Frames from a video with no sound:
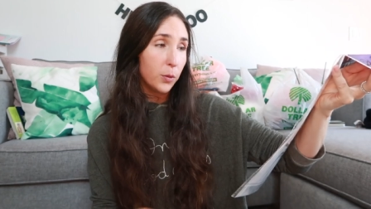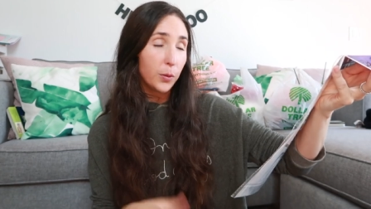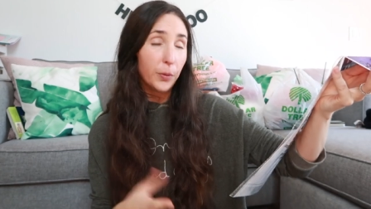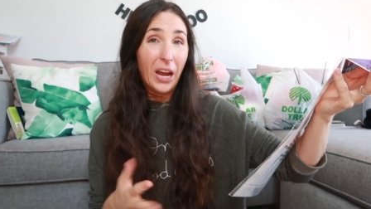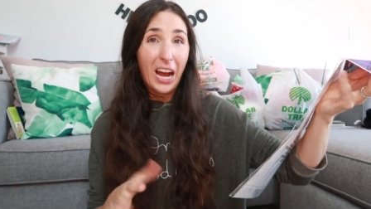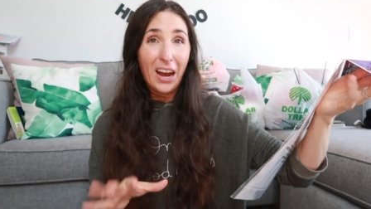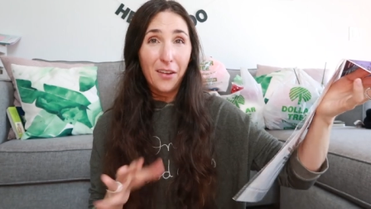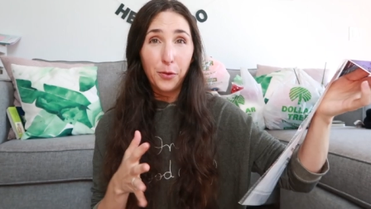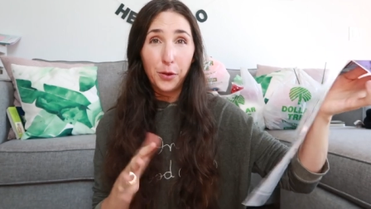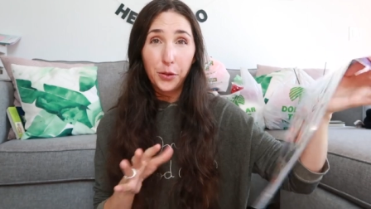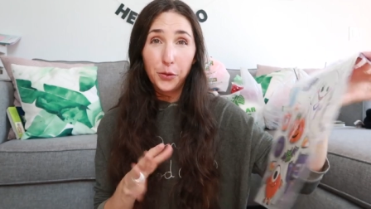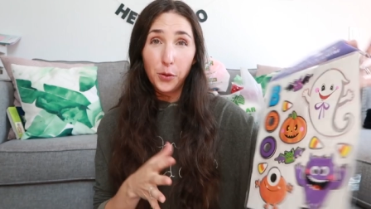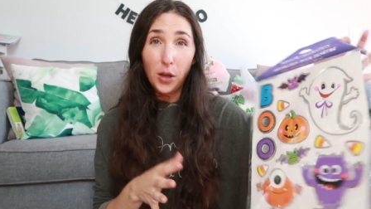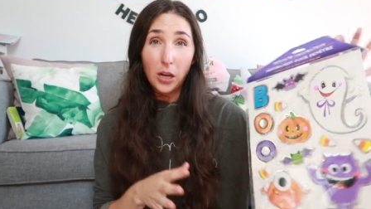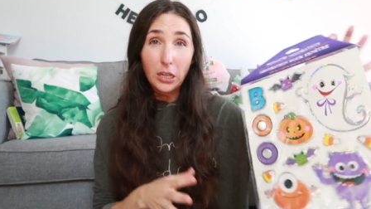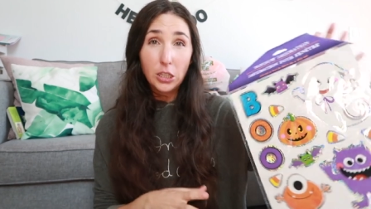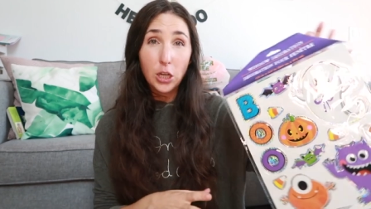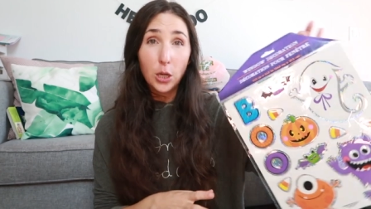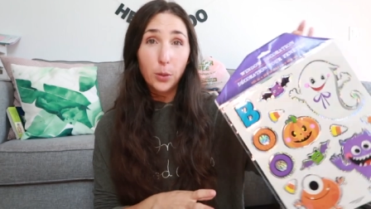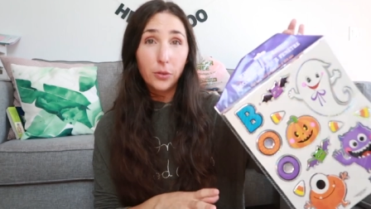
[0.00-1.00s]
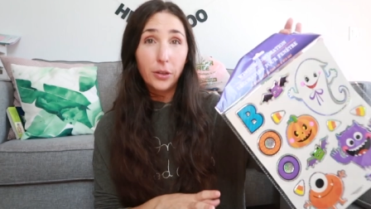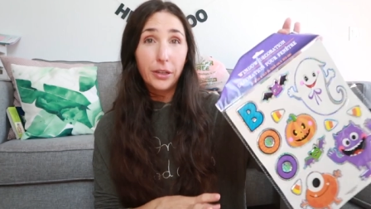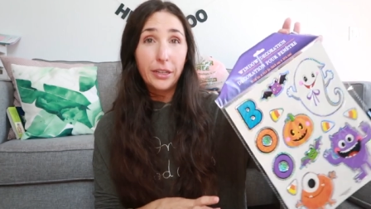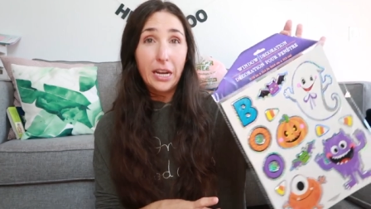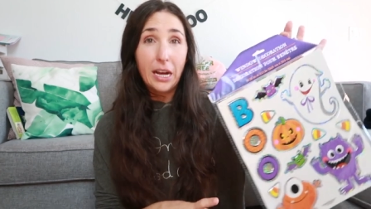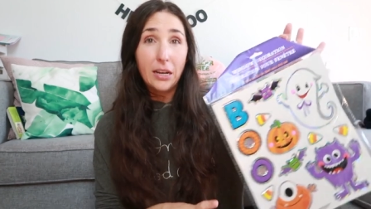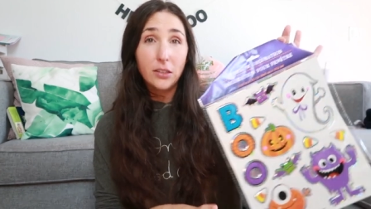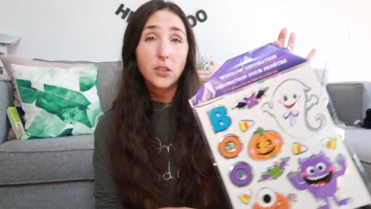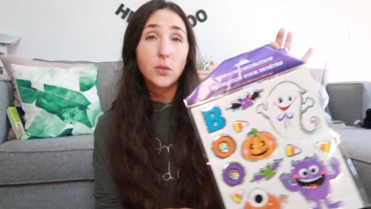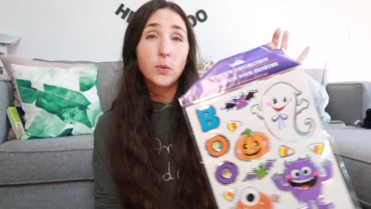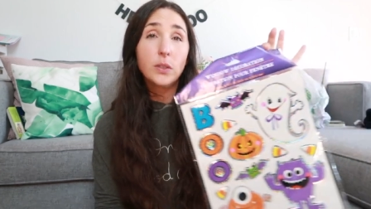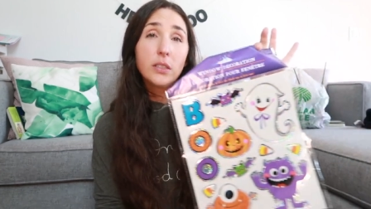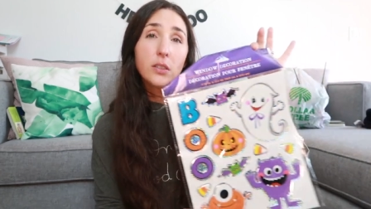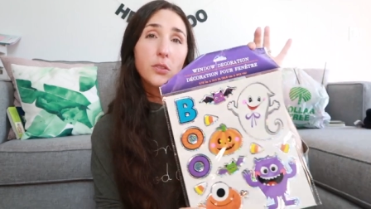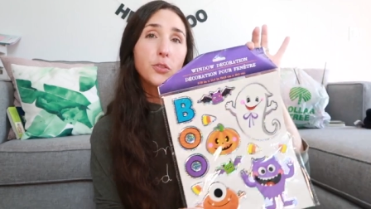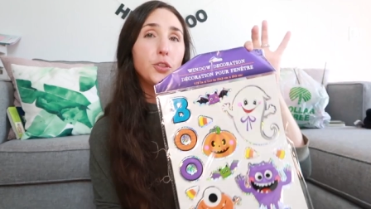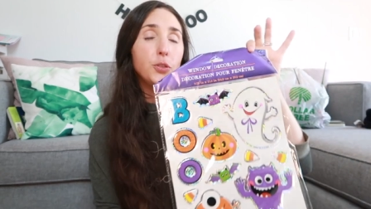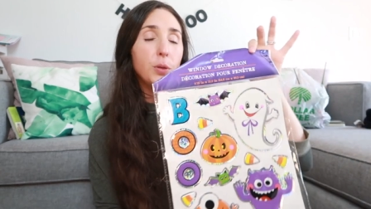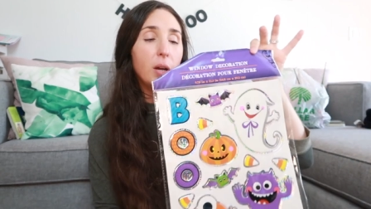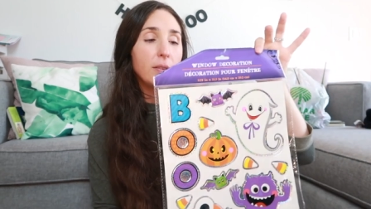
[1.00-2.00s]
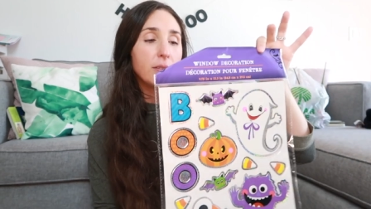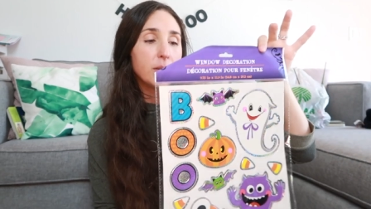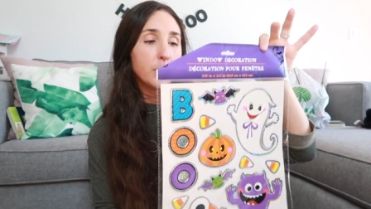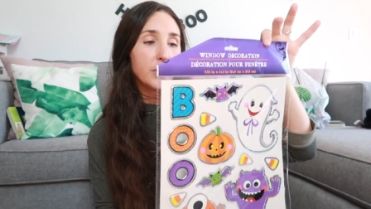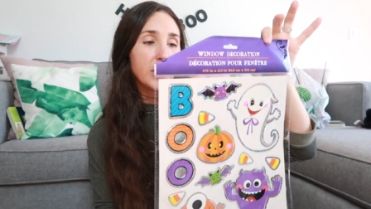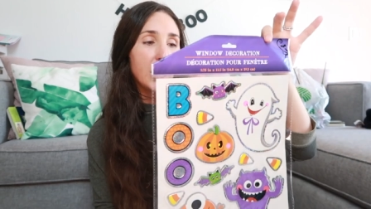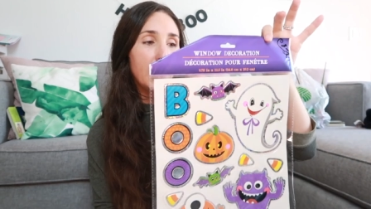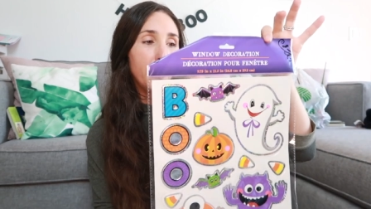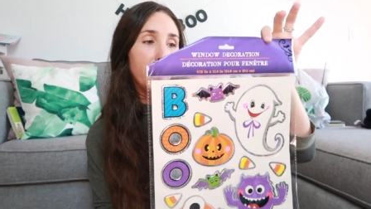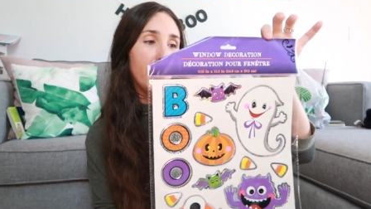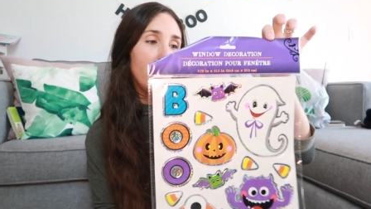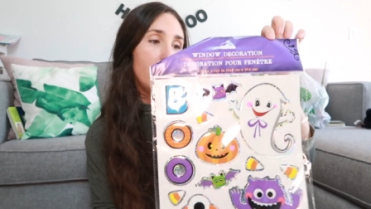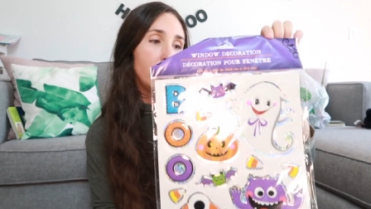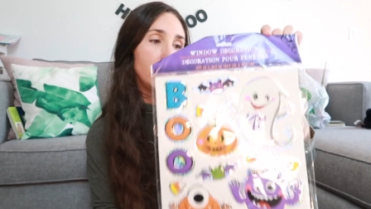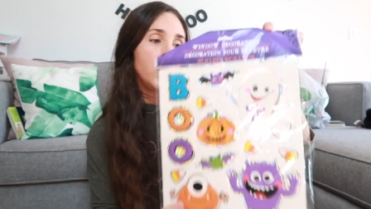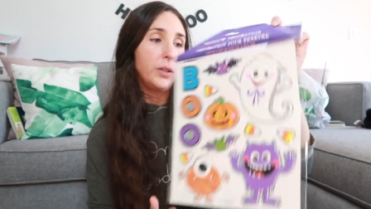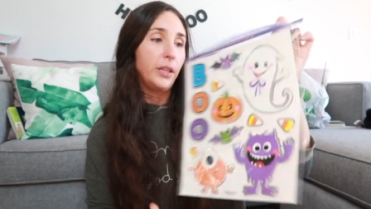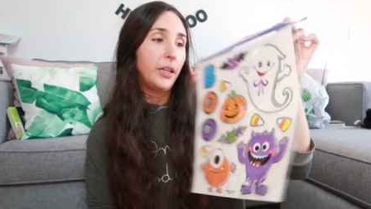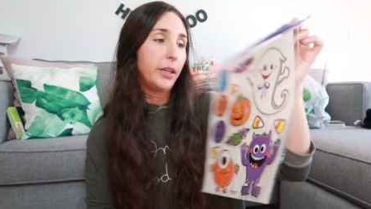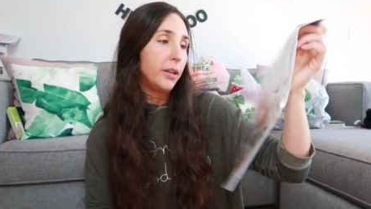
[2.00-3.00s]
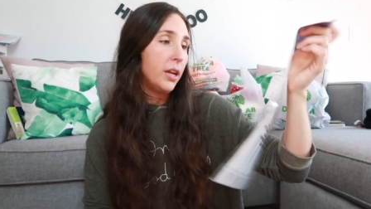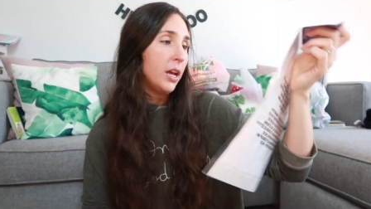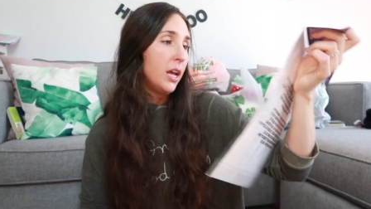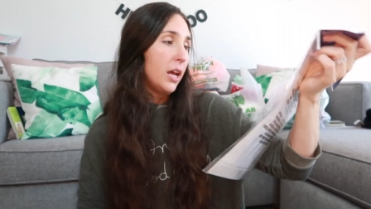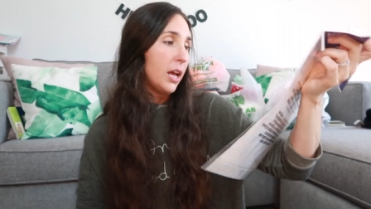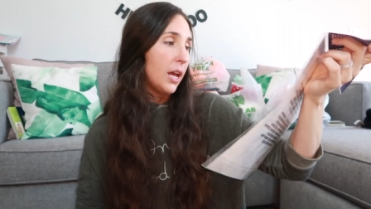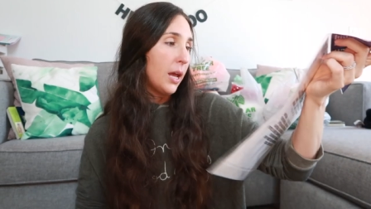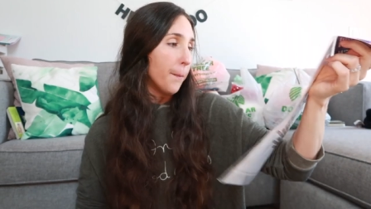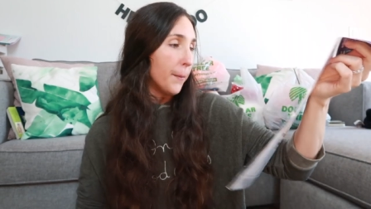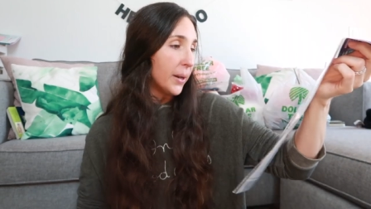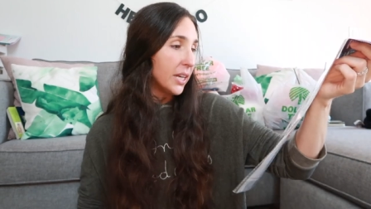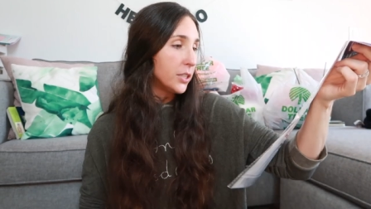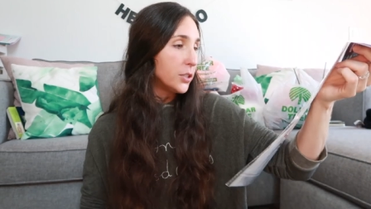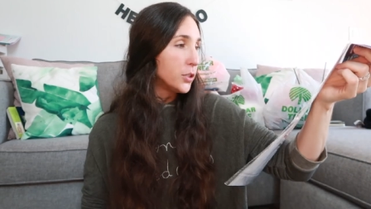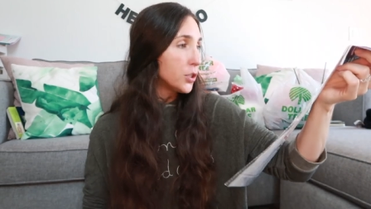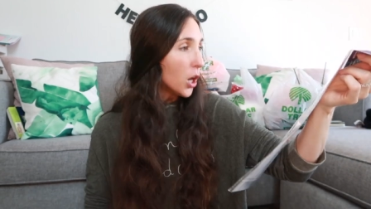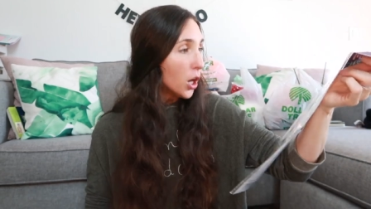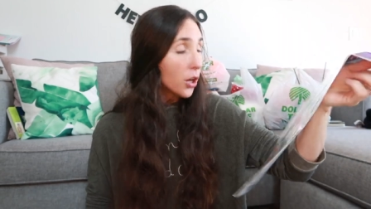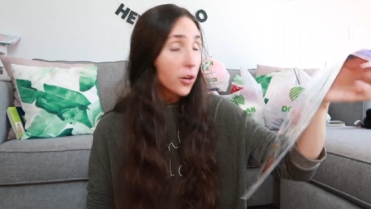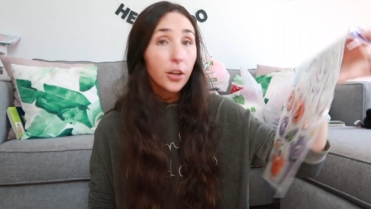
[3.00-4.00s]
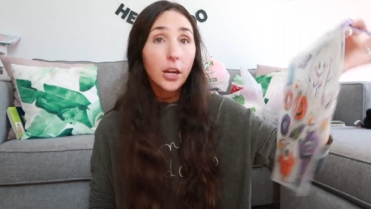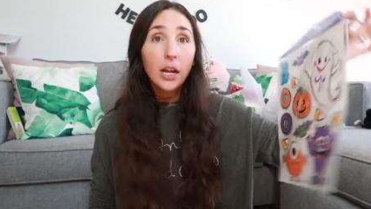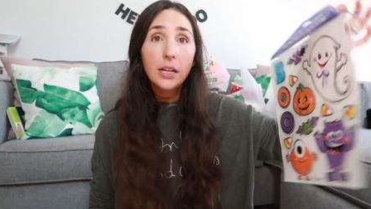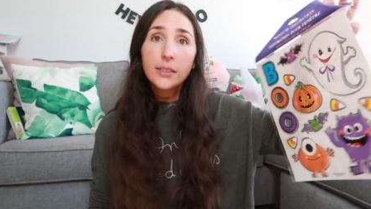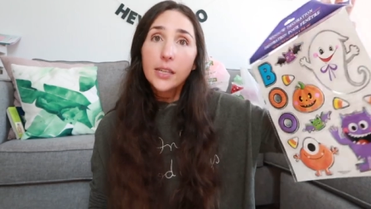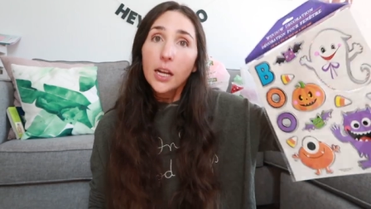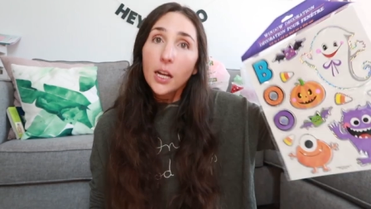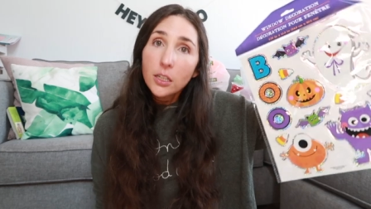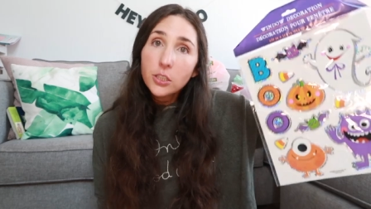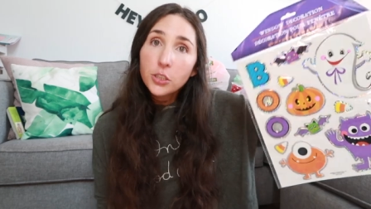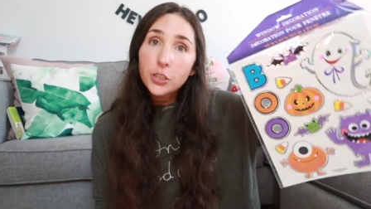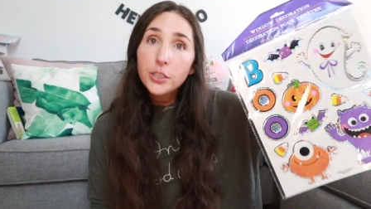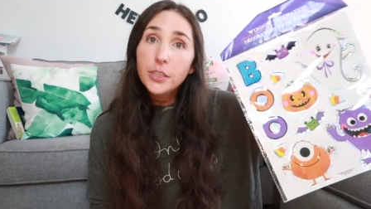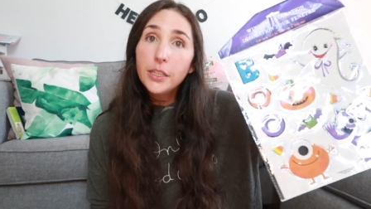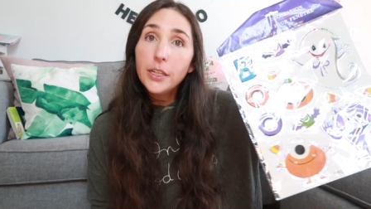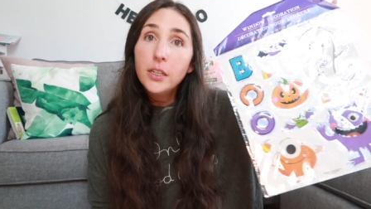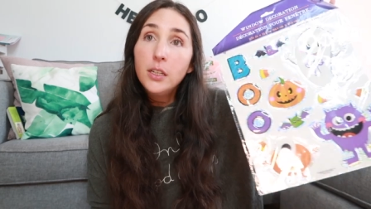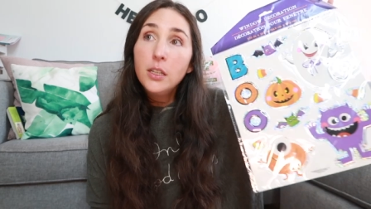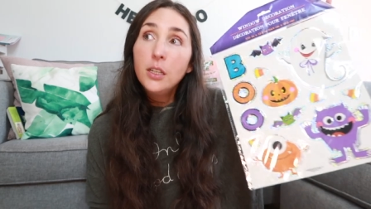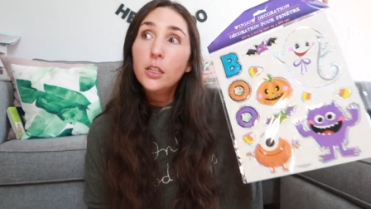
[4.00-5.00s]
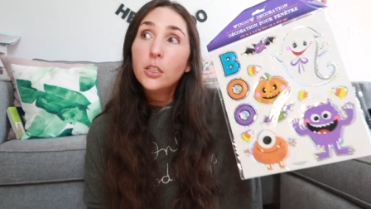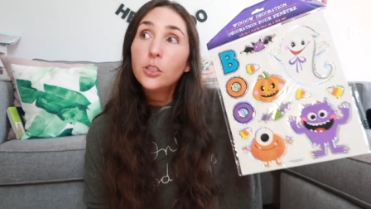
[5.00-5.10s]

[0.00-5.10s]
we're halfway through October right now so we still do have some time with Halloween and my daughter has actually